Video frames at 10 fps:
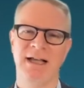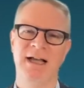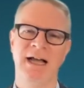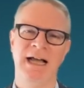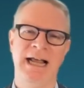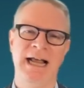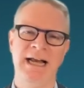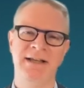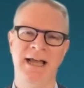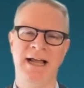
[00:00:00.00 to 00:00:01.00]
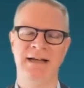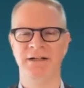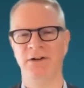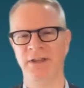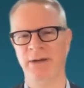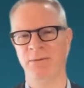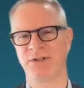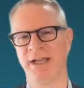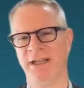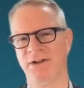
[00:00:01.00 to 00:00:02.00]
And that, they will
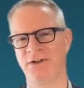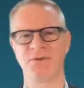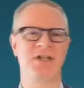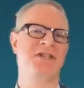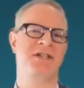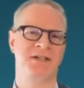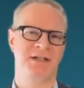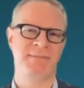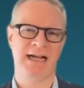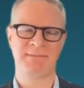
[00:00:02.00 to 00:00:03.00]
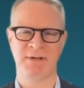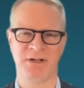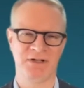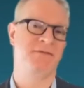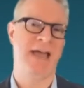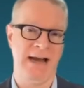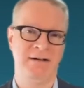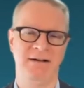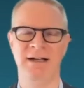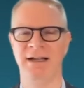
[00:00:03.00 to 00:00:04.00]
say there's resistance in the banks because of that.
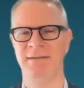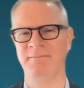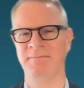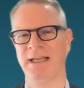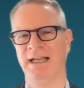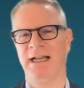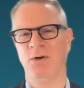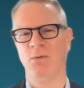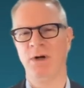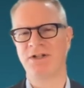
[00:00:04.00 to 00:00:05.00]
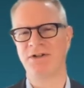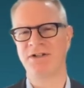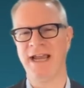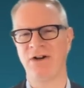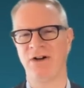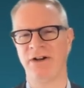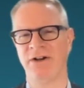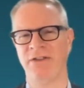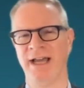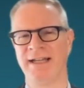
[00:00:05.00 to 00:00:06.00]
What's your take on
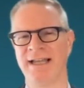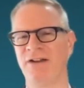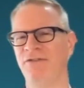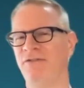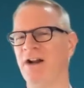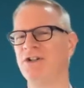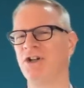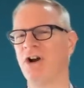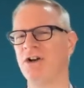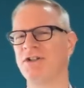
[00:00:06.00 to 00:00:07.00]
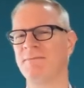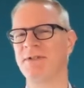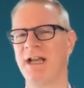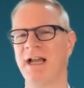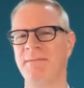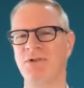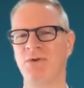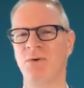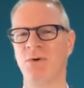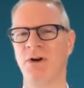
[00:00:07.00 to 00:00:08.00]
that? Is that a fair charge sometimes,
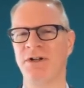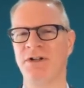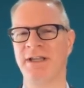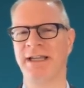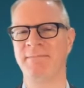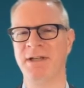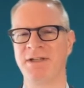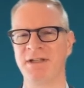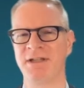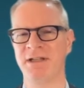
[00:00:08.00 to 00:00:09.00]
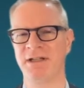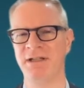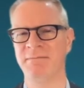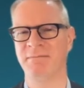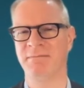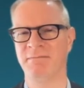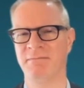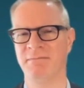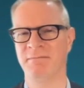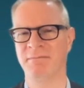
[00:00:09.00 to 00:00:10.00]
or do you think it misses
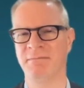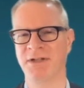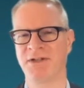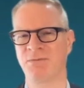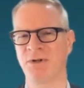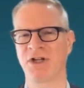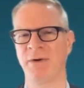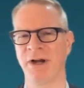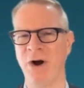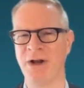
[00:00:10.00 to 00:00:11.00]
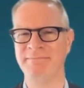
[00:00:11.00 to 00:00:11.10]
what's going on?